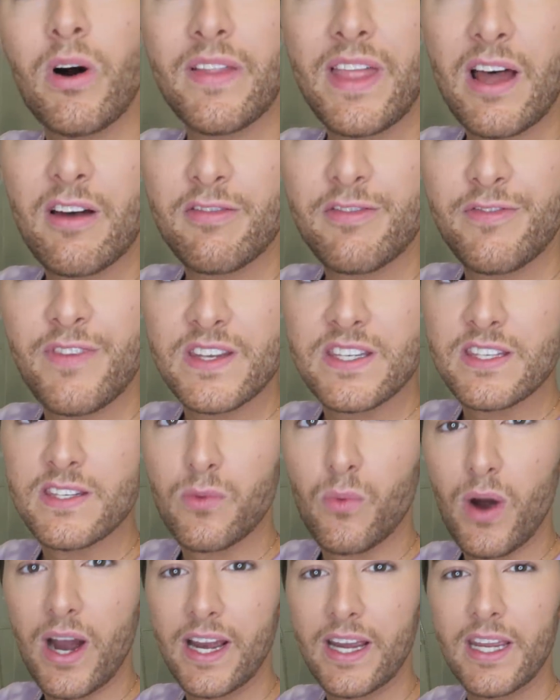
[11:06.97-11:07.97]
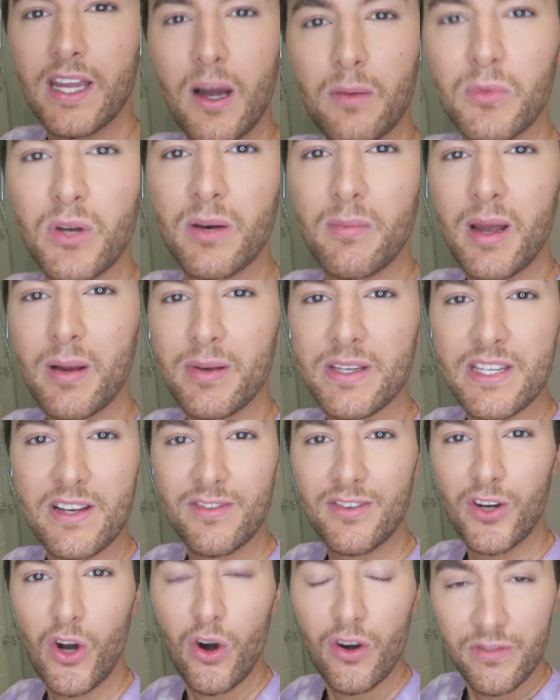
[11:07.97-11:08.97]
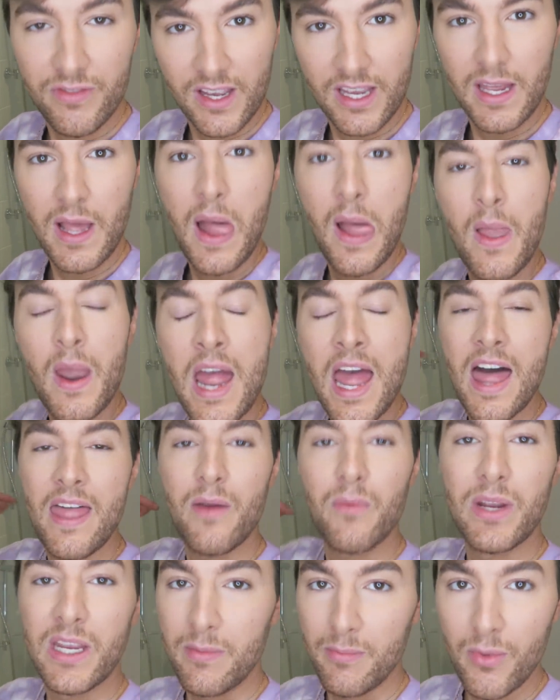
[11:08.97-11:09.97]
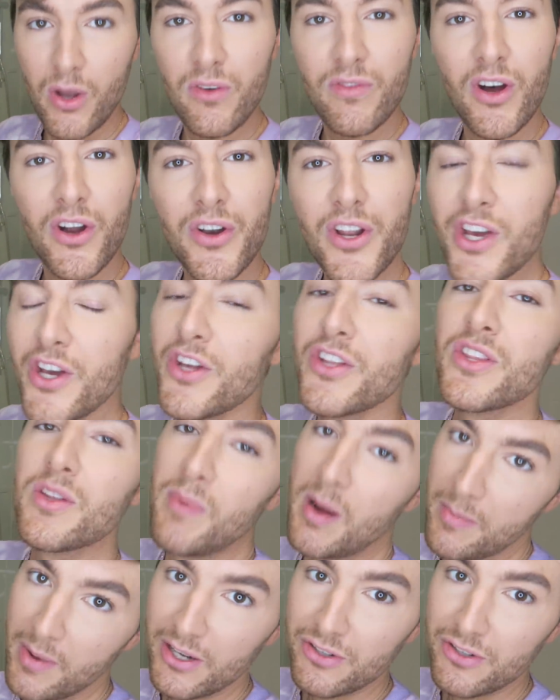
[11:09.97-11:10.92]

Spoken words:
While that fizzes away, I'm gonna make myself a coffee and then we can move on to my